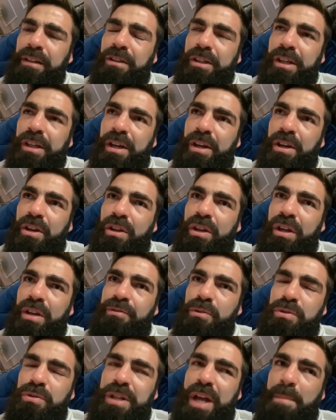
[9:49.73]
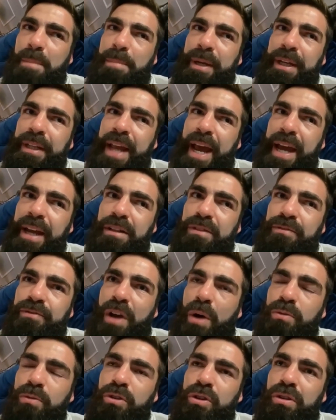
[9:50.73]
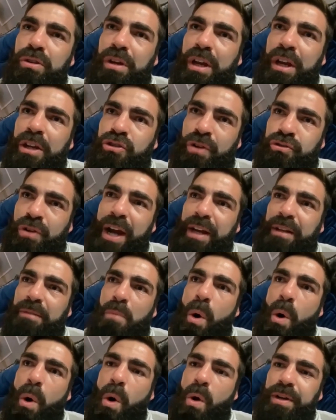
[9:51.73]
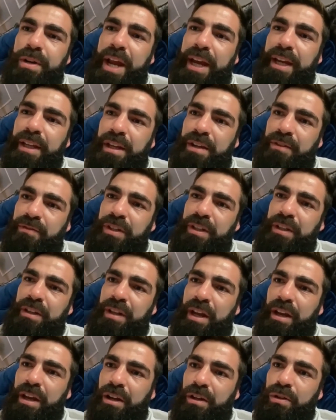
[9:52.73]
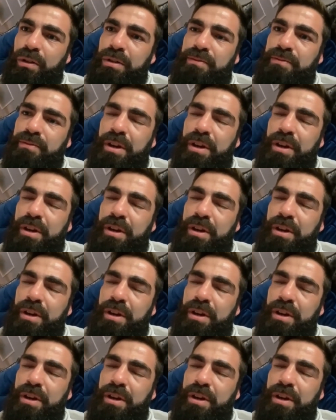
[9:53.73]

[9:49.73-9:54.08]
Like if you start being negative, you only attract more negativity to your life.